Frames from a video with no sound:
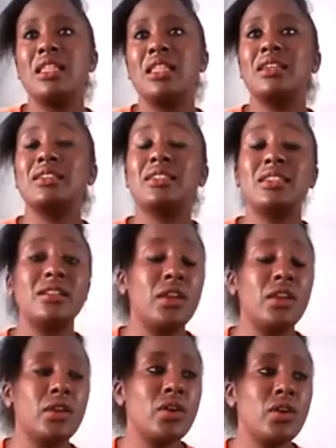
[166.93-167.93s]
They'll still
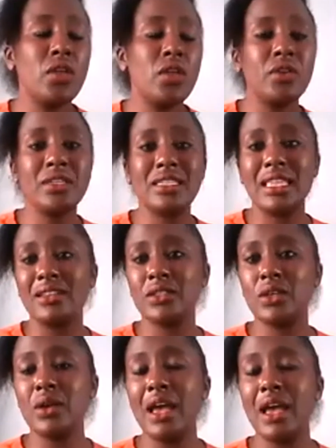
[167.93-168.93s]
all those things.
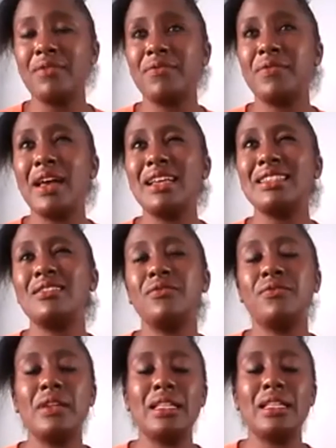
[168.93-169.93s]
So I still
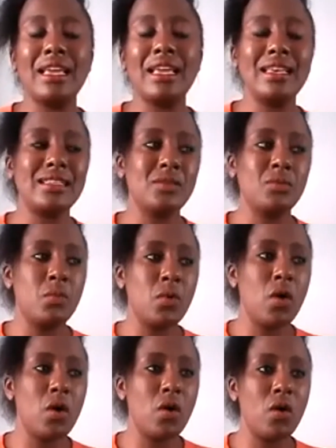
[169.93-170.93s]
feel like it's
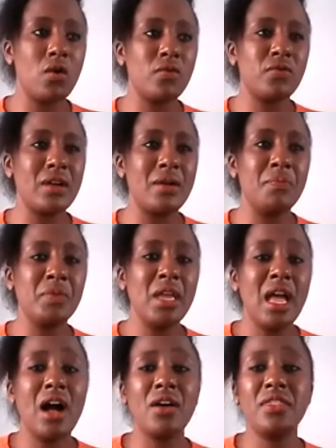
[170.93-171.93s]
more of
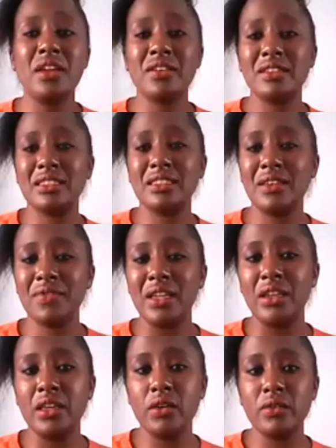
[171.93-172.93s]
how they receive the
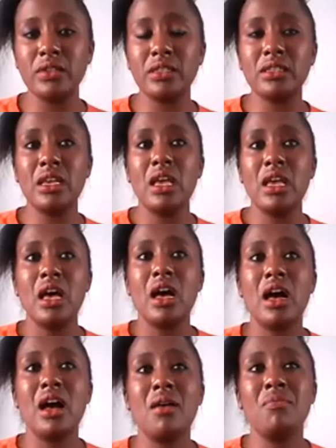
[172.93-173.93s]
news,
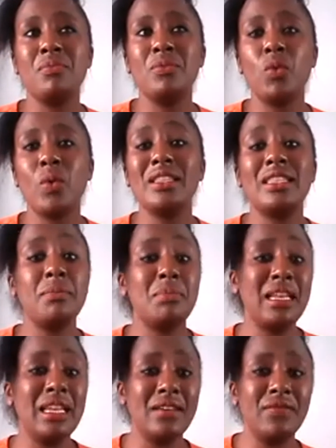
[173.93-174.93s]
what they
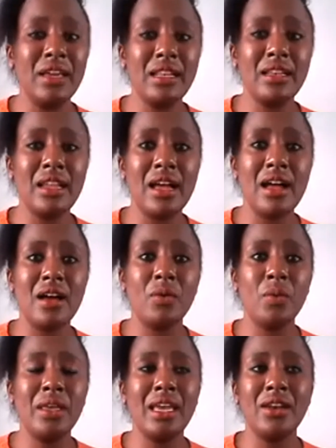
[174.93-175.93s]
believe in.
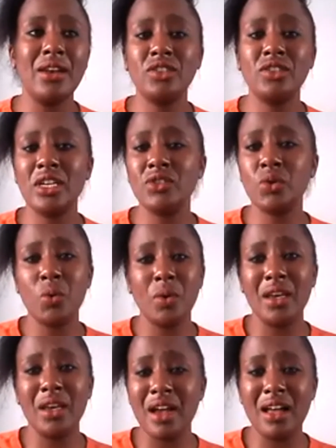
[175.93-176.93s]
We cannot change who
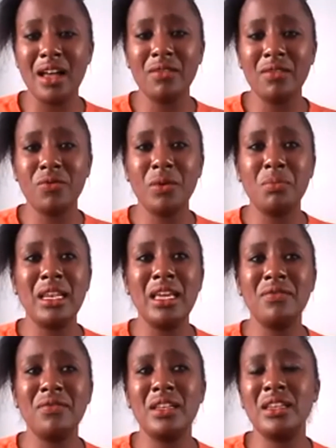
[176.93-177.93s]
we are. If we
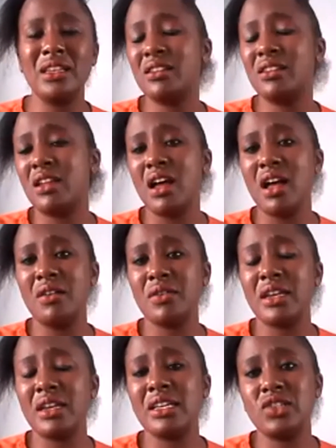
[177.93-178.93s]
believe in our
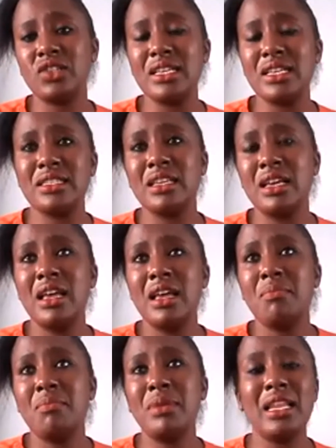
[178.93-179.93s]
religious
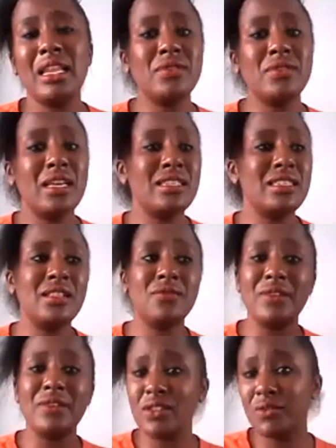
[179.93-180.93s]
beliefs, they'll still
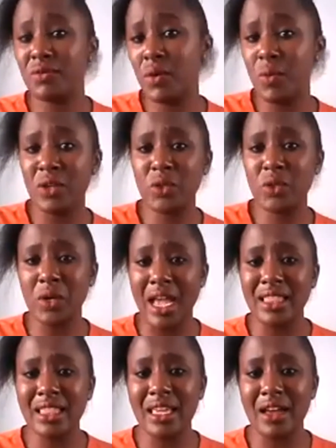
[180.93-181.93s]
first of all want to
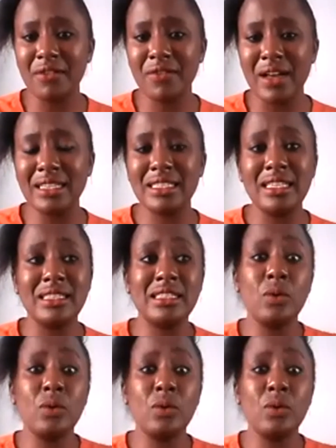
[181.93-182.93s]
run there first and
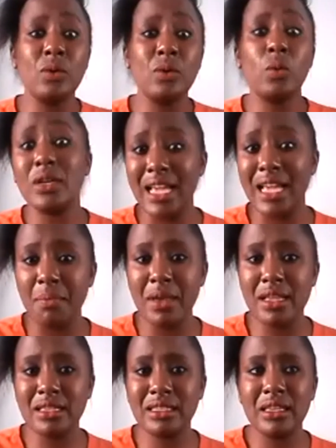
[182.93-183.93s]
see what
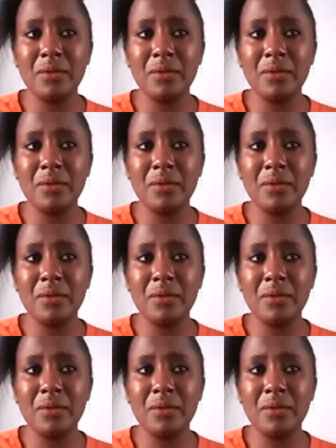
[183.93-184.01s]
happens.